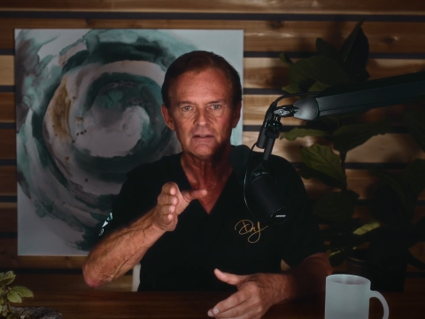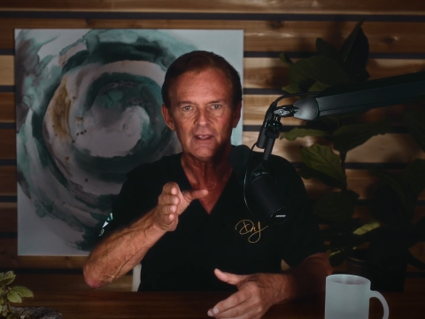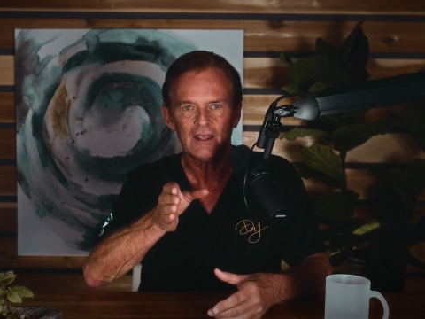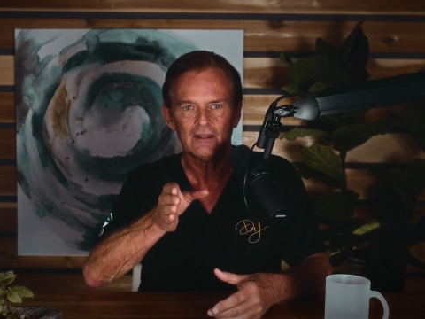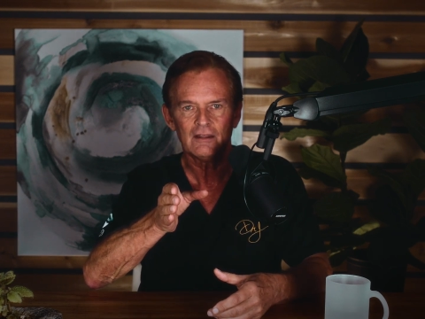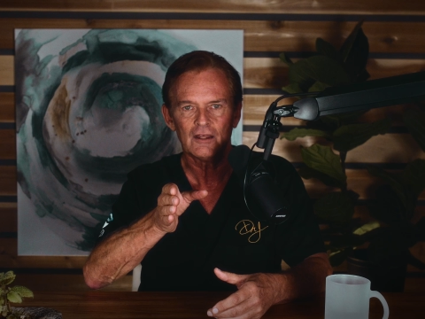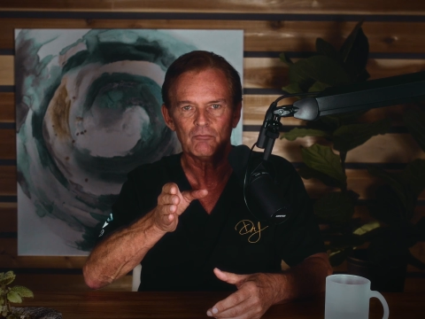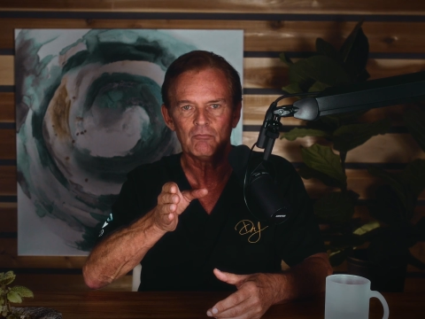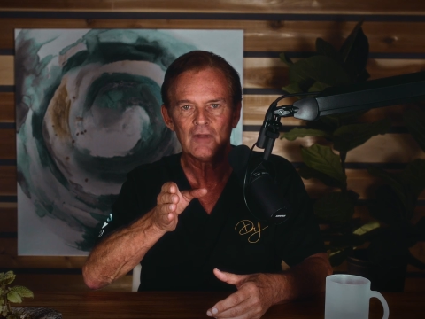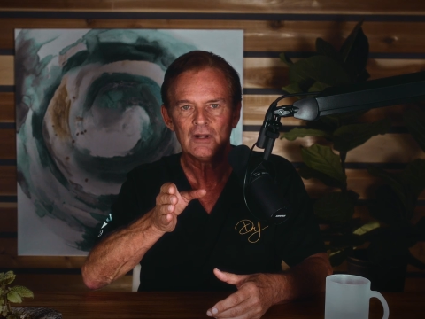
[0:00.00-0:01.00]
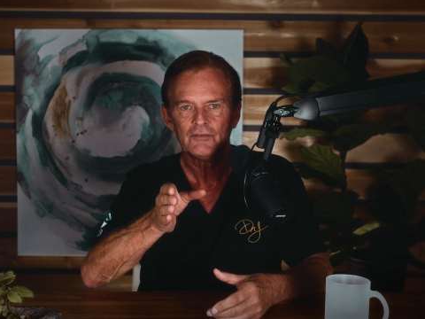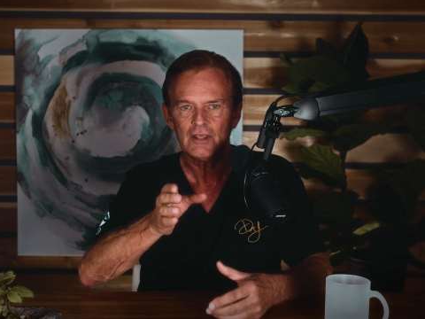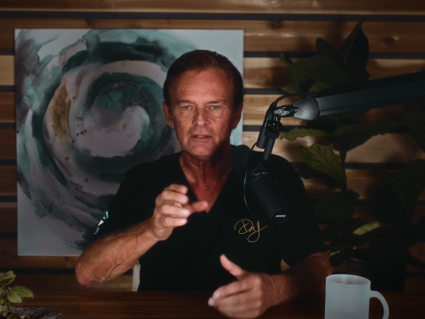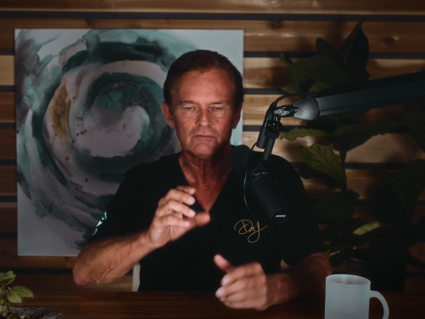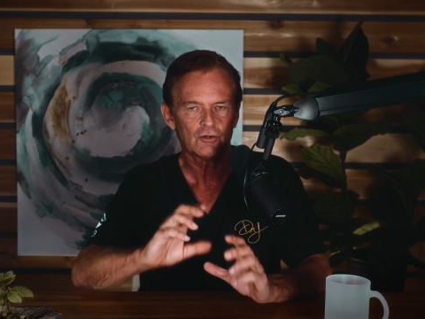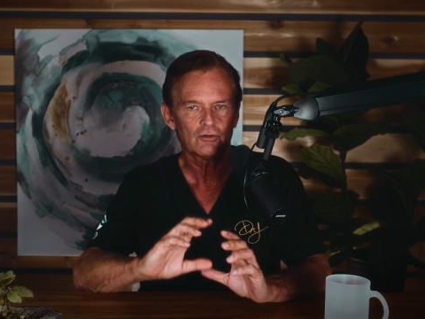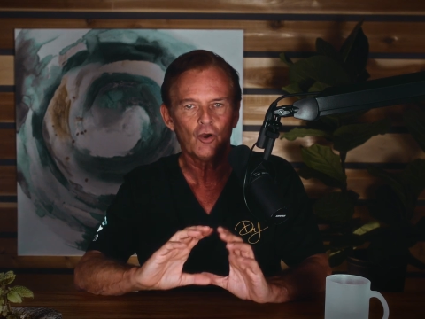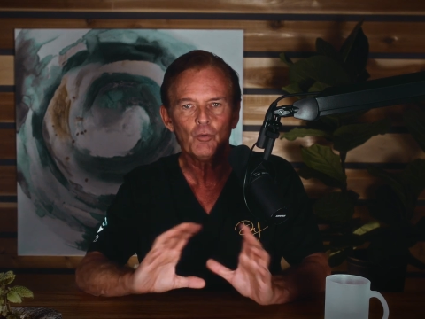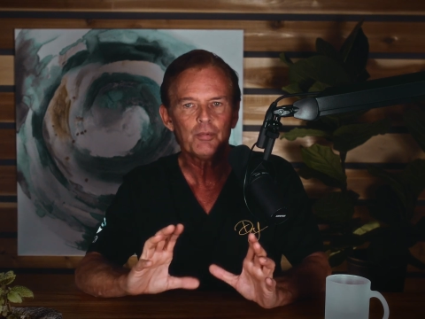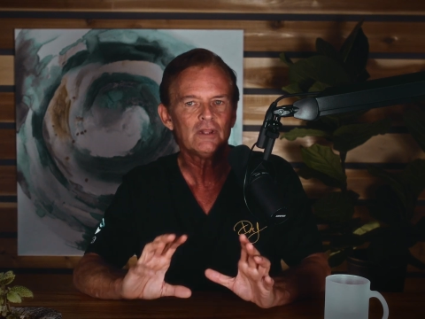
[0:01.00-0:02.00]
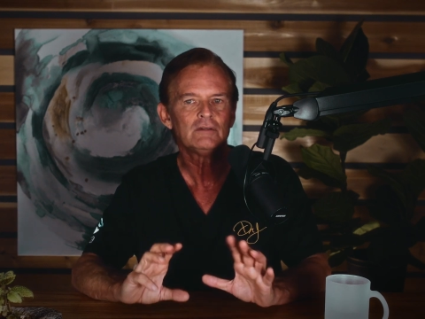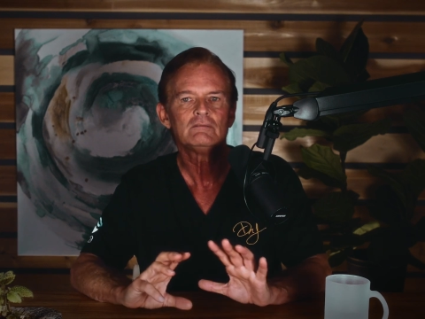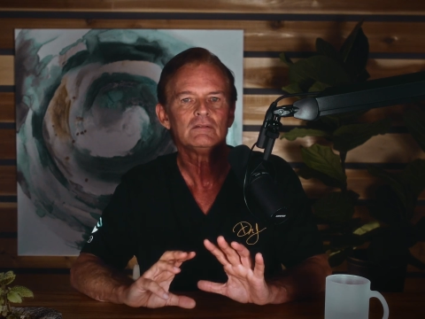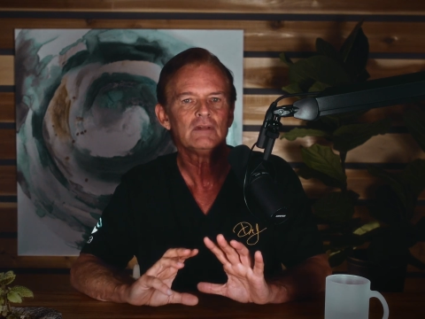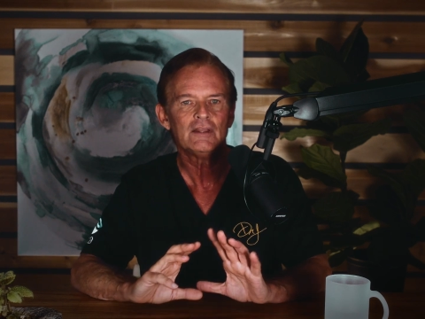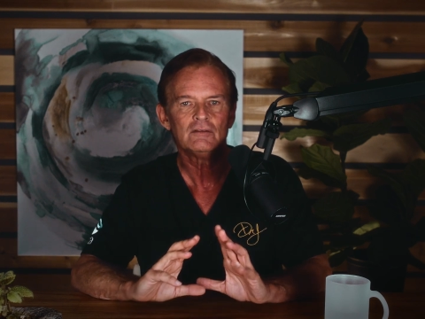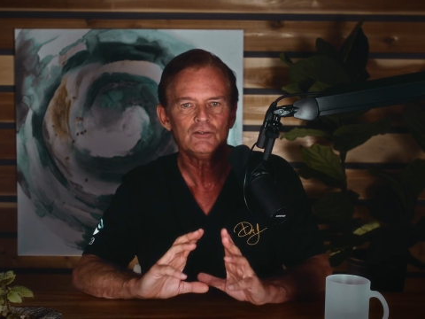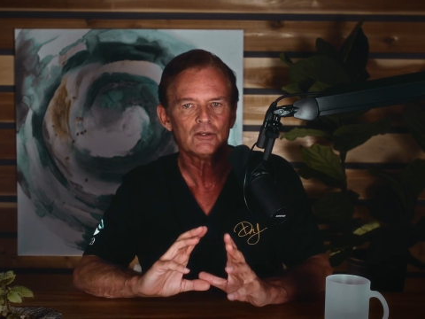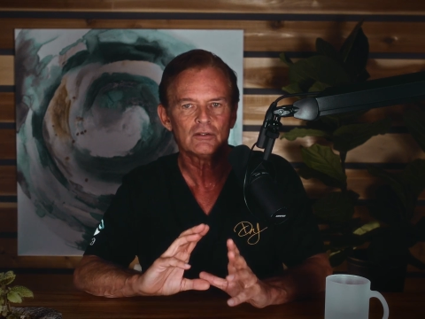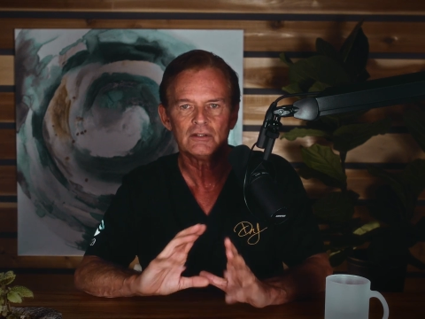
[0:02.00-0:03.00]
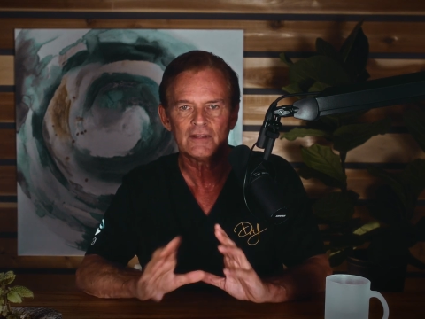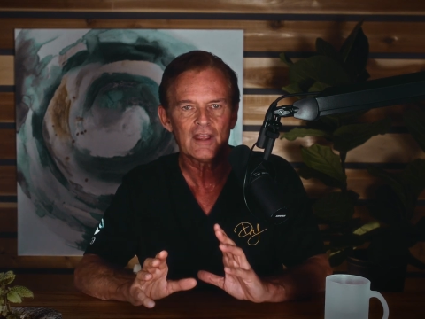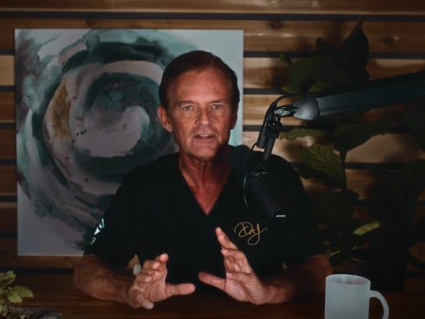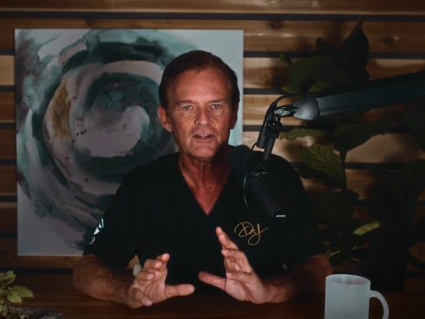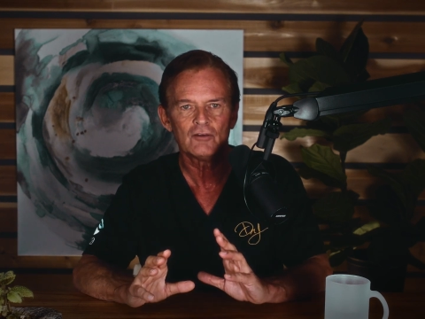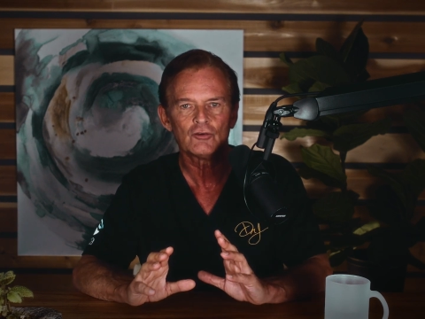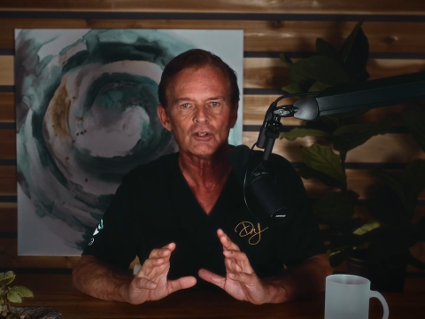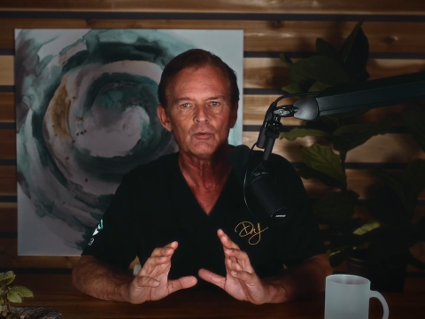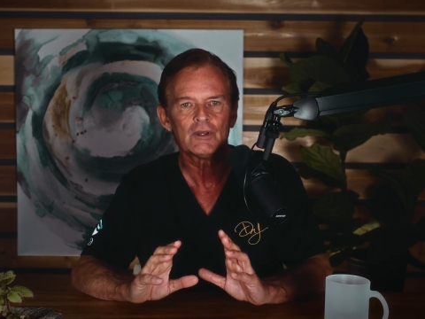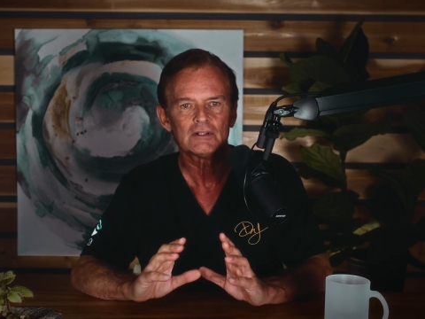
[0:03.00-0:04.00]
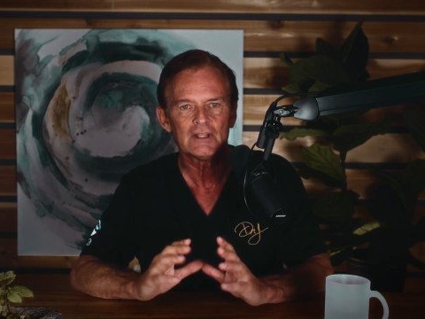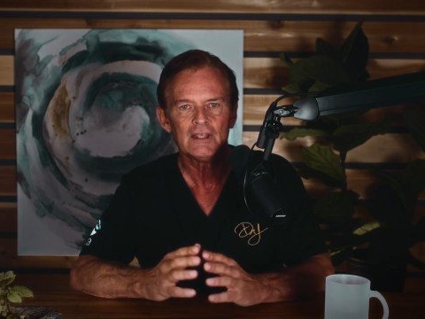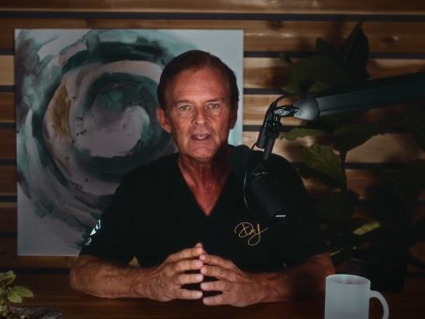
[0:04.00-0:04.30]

And they're open and you can get that done really quickly.